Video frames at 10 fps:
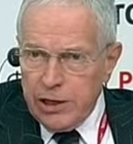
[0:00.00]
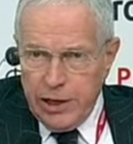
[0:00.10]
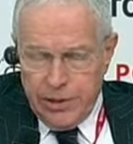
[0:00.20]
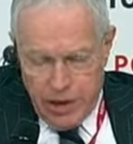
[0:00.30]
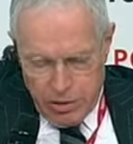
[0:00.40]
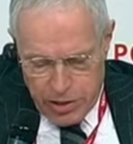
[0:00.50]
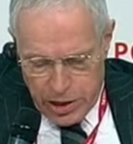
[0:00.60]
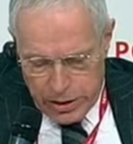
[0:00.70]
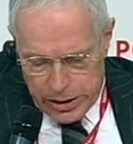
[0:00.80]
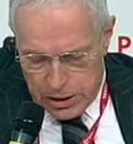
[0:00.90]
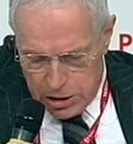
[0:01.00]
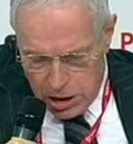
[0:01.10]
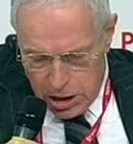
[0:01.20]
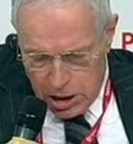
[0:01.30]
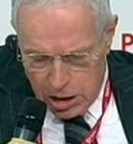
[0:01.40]
in their theories
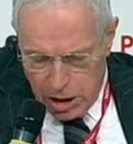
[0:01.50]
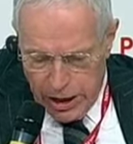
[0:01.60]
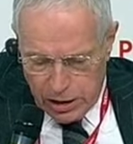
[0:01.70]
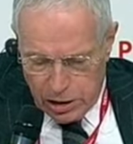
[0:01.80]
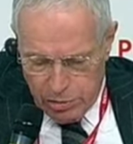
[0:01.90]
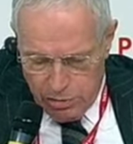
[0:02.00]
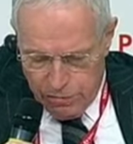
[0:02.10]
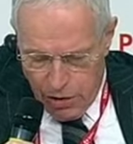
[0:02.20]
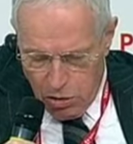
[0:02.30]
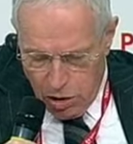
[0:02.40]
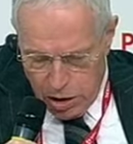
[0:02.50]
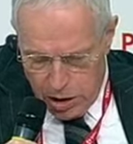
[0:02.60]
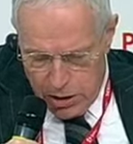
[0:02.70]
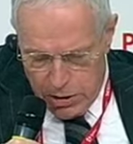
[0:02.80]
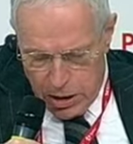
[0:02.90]
like to invoke
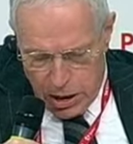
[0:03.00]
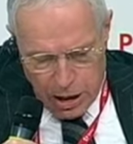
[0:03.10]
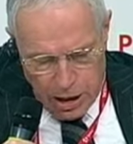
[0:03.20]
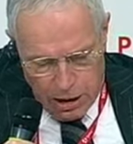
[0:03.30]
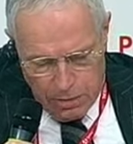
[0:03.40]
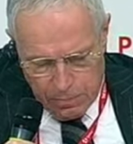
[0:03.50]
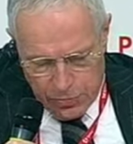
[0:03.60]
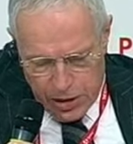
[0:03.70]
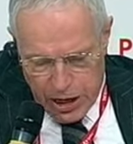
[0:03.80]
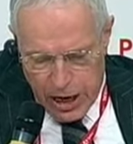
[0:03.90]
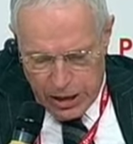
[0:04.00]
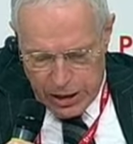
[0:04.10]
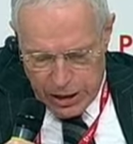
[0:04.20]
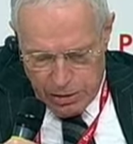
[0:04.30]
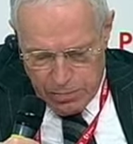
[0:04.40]
the
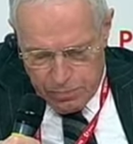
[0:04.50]
idea